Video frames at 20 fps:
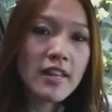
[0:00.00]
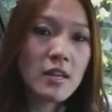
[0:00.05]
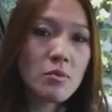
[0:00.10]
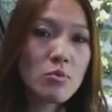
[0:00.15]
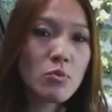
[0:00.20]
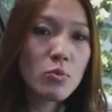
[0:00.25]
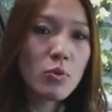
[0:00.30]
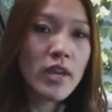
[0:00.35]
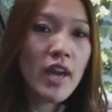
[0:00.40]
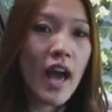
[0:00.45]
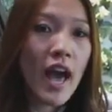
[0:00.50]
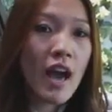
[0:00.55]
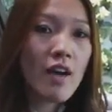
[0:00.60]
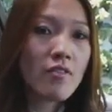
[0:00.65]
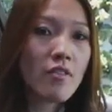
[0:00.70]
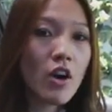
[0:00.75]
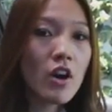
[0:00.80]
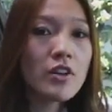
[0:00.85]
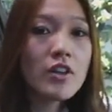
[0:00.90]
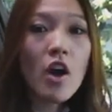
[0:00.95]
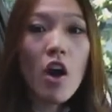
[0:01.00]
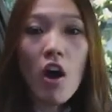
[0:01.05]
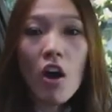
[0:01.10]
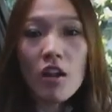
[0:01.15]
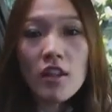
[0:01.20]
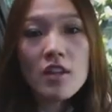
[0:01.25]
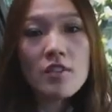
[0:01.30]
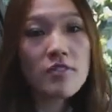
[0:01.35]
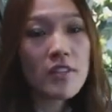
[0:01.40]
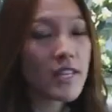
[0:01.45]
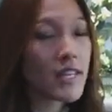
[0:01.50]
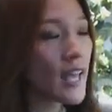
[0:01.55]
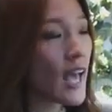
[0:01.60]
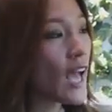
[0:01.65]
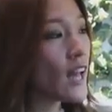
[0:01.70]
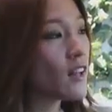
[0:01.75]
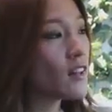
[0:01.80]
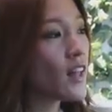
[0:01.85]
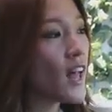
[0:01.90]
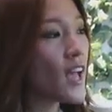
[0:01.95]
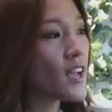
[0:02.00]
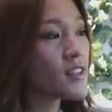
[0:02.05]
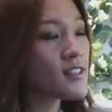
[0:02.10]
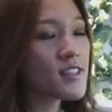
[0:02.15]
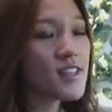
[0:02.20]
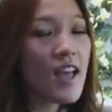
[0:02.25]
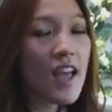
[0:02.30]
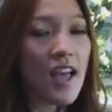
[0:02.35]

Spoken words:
theme we have on all of the Cadillacs.